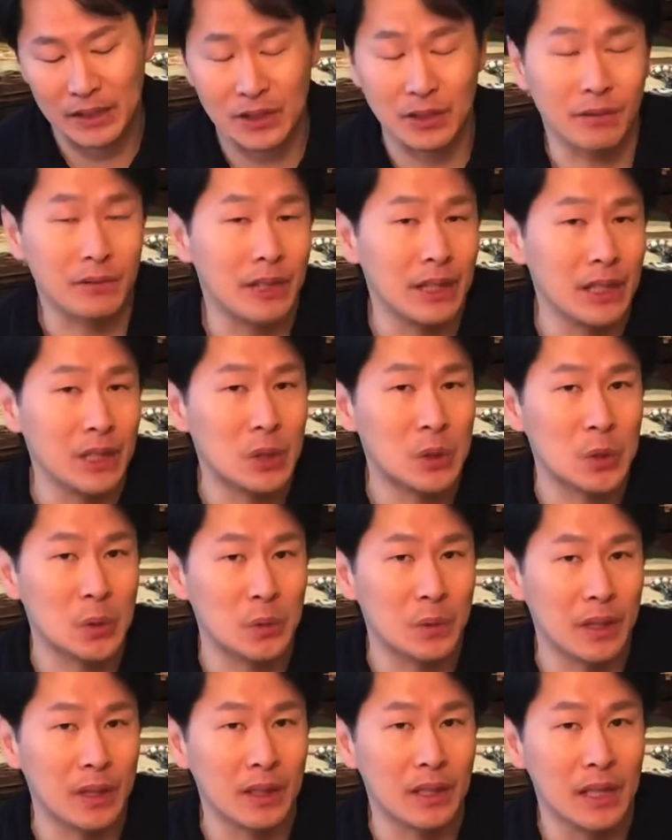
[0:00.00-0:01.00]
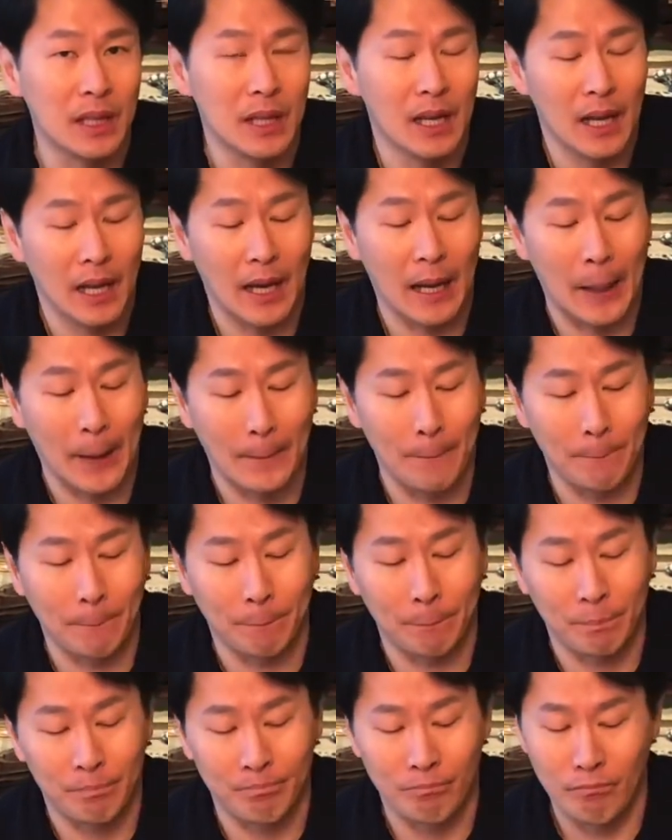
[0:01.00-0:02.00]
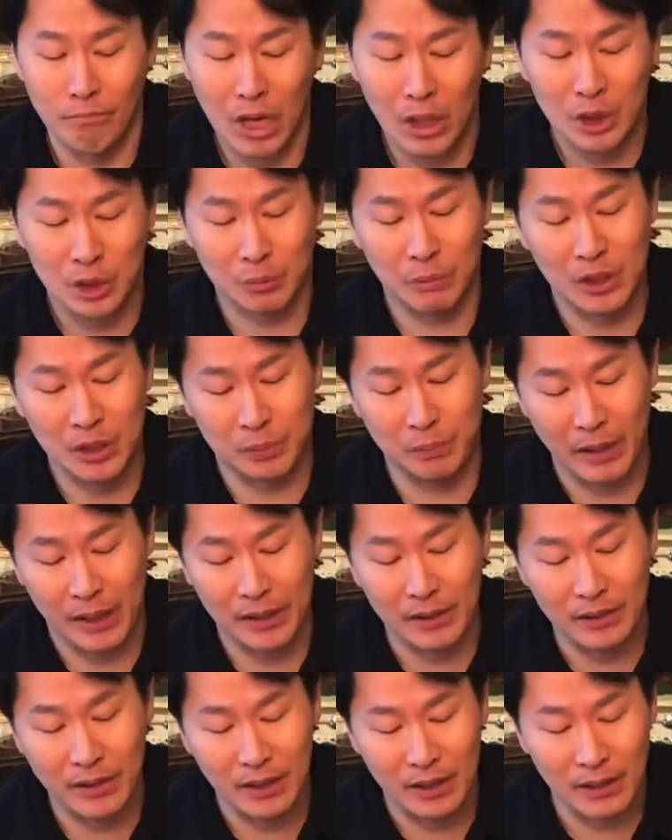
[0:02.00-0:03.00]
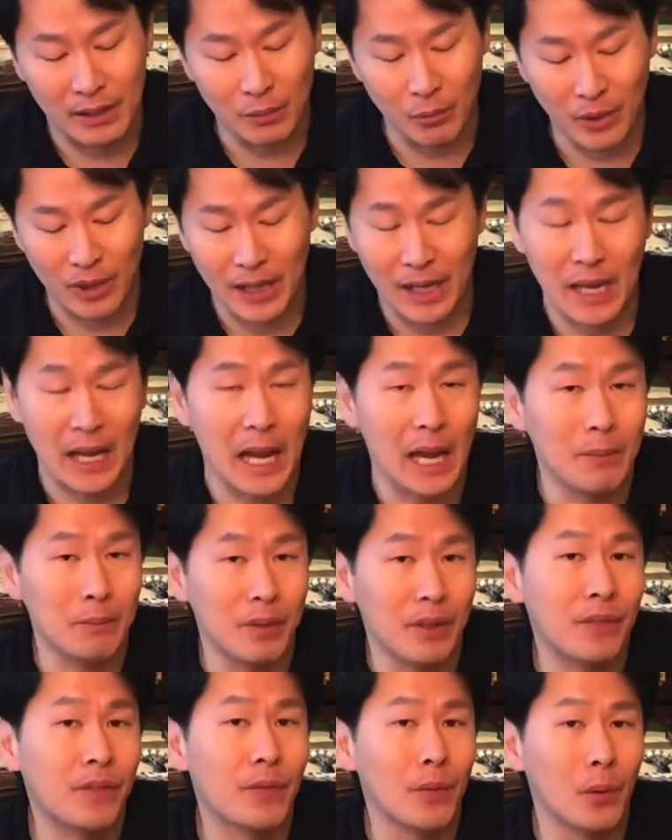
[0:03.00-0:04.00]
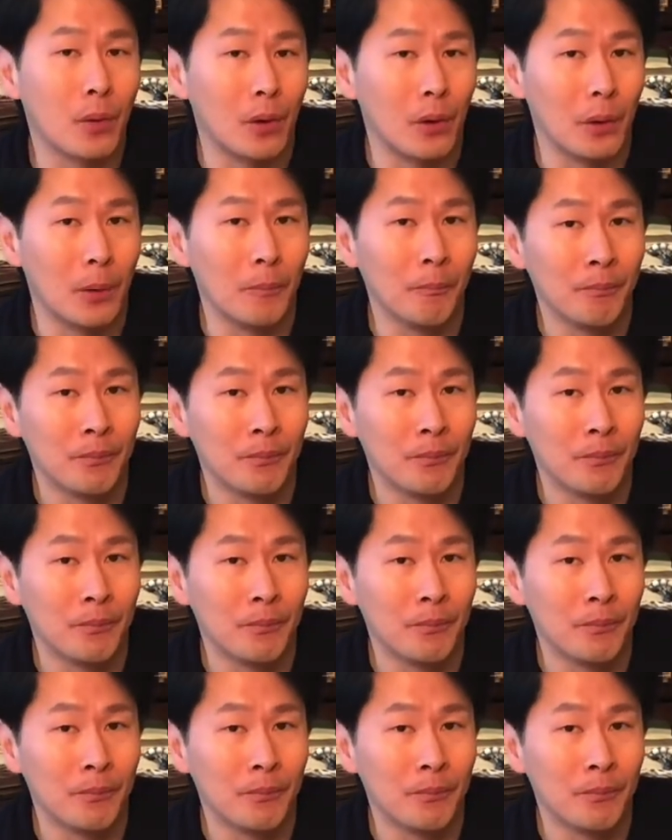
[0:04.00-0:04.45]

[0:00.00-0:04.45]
of the instrument, much better than what I had before.